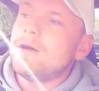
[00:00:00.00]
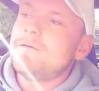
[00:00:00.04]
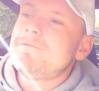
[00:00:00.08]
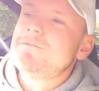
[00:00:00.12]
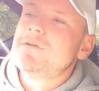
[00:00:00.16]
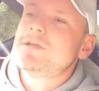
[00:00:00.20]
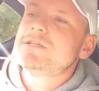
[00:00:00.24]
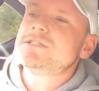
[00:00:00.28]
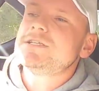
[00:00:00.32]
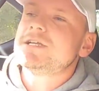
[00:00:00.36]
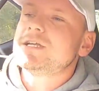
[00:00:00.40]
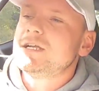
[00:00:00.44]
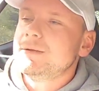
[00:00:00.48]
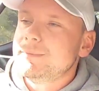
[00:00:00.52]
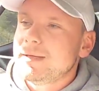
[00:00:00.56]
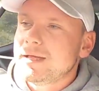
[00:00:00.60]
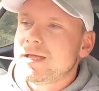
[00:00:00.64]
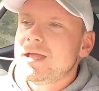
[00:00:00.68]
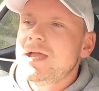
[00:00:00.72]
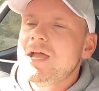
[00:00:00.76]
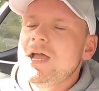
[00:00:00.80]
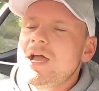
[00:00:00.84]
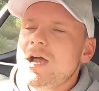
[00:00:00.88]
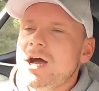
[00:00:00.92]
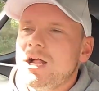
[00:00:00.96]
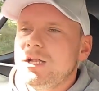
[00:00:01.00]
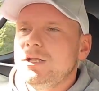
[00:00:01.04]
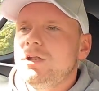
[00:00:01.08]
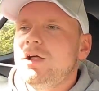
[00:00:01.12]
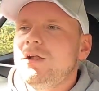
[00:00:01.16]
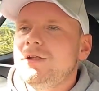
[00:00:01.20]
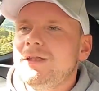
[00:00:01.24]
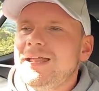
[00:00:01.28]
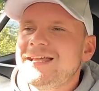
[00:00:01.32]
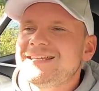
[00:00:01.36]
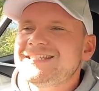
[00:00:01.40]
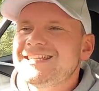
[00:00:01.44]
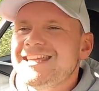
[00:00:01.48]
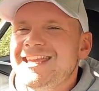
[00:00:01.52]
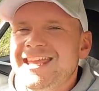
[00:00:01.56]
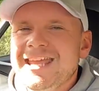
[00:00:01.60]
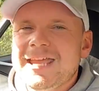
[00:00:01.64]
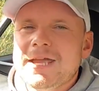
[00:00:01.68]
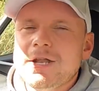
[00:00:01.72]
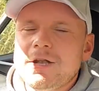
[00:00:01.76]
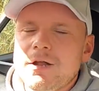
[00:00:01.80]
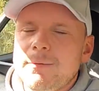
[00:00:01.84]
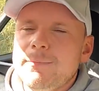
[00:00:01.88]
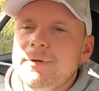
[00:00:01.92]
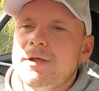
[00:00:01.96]
obviously going to be a lot less
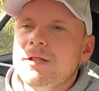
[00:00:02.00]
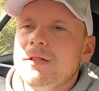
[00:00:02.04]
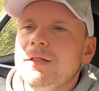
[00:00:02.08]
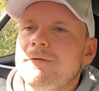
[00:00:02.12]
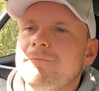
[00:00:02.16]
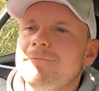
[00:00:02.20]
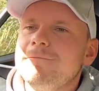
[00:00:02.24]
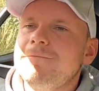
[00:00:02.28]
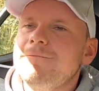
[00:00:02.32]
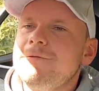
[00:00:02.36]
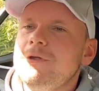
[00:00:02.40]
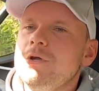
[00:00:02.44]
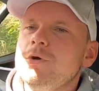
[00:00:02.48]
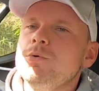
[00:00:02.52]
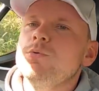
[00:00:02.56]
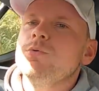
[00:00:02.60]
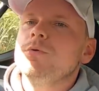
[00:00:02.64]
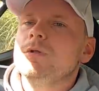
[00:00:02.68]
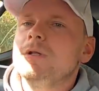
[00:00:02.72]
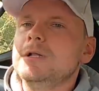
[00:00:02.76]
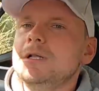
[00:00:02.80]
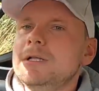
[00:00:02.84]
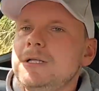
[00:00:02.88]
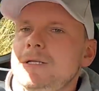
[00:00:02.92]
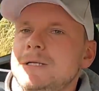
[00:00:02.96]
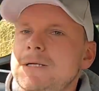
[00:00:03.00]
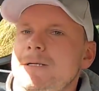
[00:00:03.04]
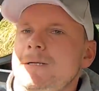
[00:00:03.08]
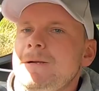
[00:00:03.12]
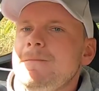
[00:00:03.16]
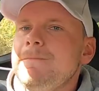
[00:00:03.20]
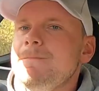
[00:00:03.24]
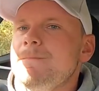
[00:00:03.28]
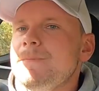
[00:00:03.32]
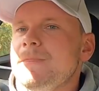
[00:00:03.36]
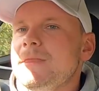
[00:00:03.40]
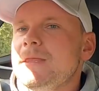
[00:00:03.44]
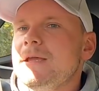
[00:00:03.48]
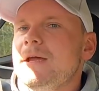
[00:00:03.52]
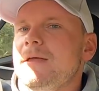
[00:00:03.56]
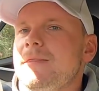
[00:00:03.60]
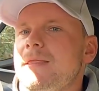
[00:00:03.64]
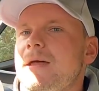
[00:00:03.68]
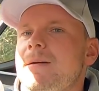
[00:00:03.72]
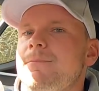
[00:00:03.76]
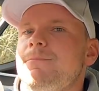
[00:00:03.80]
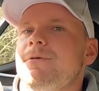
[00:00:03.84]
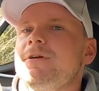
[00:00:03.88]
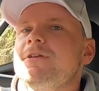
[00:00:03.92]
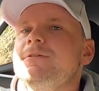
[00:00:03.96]
economical on fuel. And
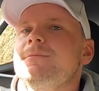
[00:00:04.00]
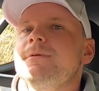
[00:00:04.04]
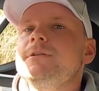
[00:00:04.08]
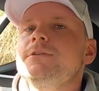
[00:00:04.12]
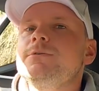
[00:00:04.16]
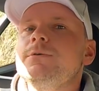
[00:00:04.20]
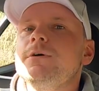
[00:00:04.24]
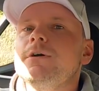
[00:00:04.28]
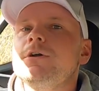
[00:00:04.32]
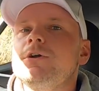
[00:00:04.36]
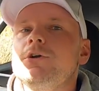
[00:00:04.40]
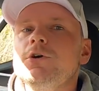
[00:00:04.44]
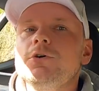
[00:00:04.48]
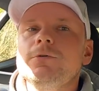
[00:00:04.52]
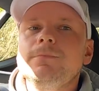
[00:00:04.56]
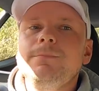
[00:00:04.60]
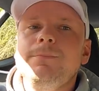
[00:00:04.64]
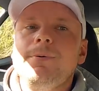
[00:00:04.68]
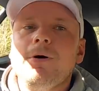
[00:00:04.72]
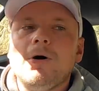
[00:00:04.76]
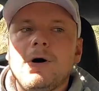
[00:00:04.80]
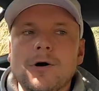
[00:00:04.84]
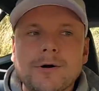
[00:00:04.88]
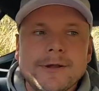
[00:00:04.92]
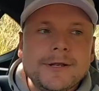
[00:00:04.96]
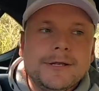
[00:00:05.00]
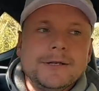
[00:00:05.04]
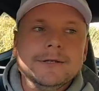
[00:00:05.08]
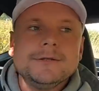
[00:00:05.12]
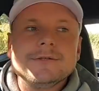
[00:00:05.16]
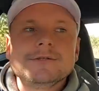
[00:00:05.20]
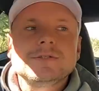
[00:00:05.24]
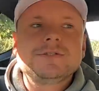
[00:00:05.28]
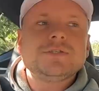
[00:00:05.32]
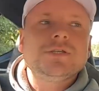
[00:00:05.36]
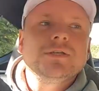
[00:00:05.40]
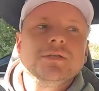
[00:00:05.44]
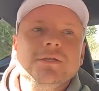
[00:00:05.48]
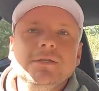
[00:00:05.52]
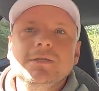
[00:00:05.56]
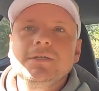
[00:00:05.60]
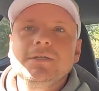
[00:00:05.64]
that brings me to a good point,